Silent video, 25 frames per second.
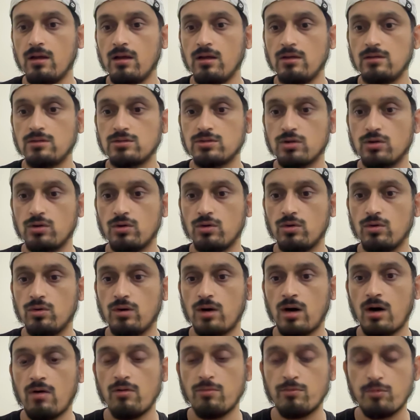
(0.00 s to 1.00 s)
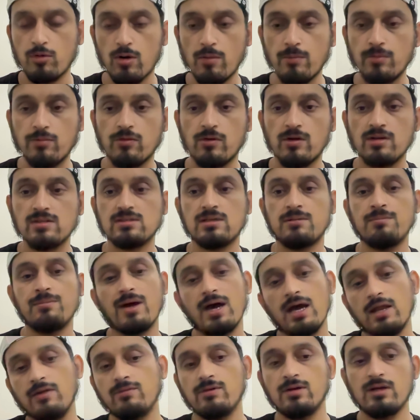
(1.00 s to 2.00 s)
So our prompt was a
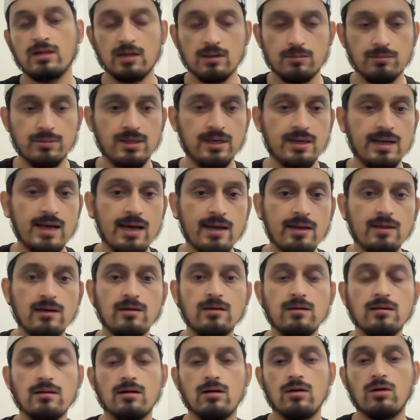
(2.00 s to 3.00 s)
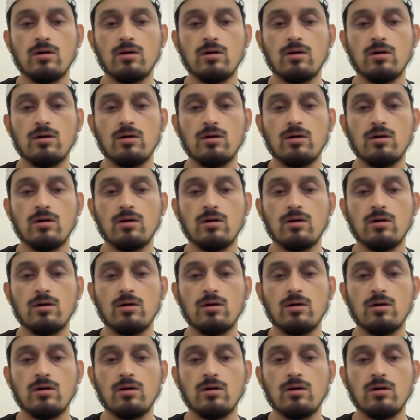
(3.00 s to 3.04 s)
man wearing a bandana,